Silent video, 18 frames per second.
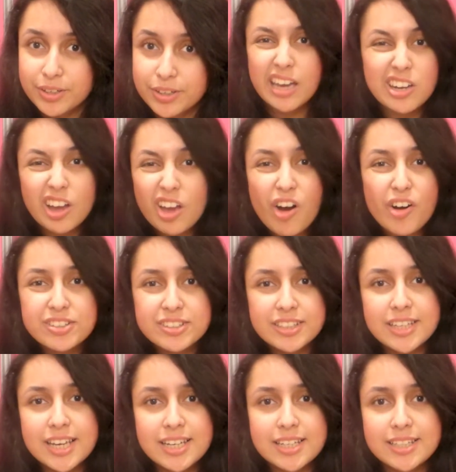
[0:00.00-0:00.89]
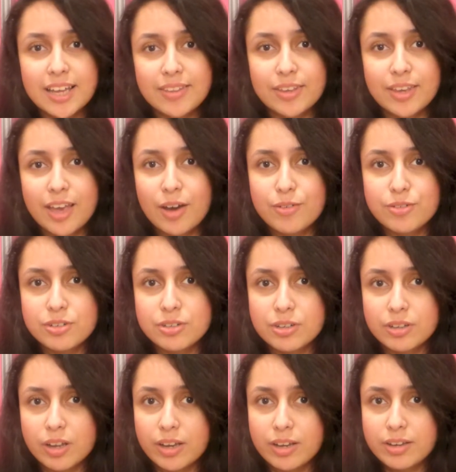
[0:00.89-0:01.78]
And I asked the lady at the
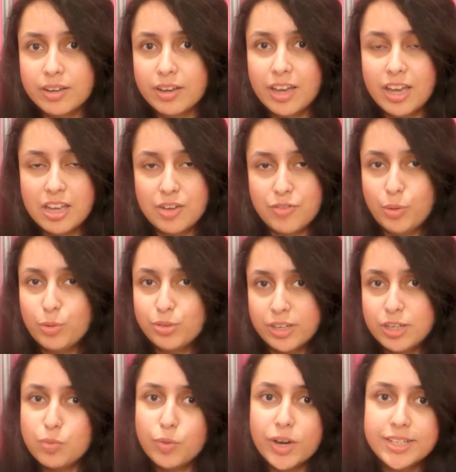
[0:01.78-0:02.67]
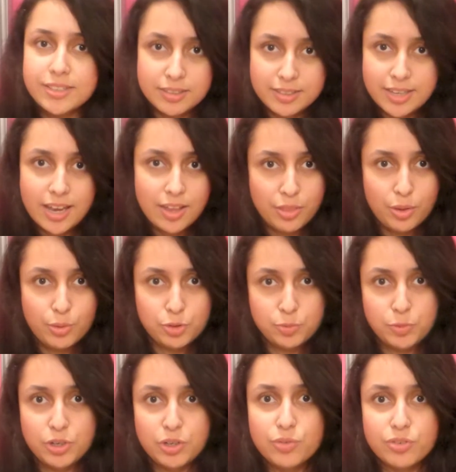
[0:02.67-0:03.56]
counter, like, if there was any way to get those
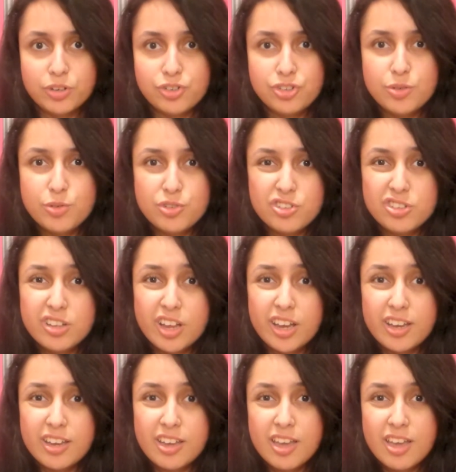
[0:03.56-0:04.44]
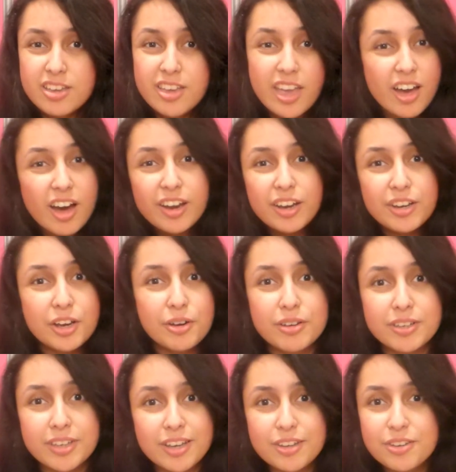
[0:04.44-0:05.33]
balloons, and she was just like, yeah, I can go
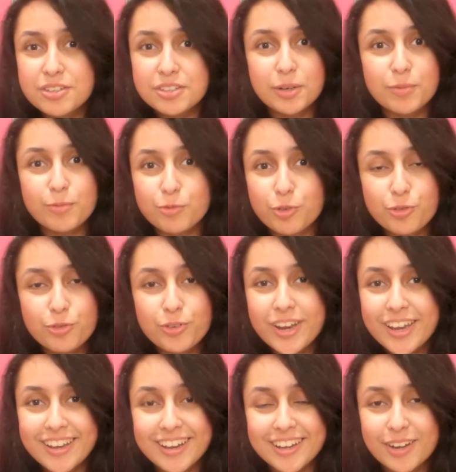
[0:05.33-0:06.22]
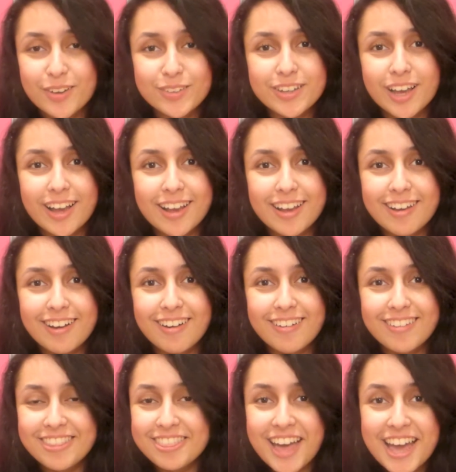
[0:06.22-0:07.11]
and get you some for free. And I was like,
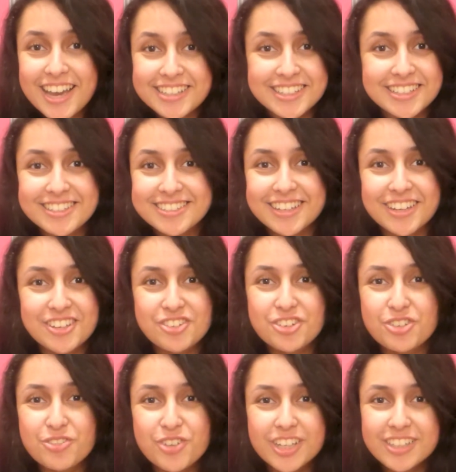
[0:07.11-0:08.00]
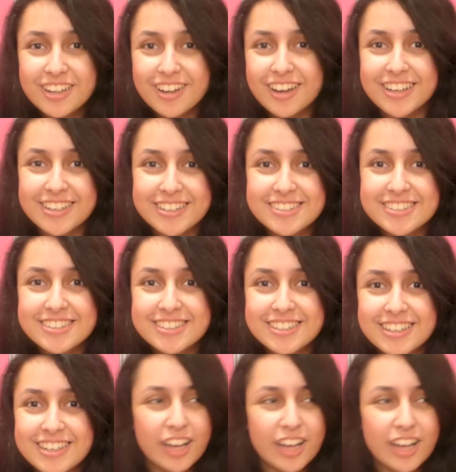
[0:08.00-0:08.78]
thanks, that's just really nice.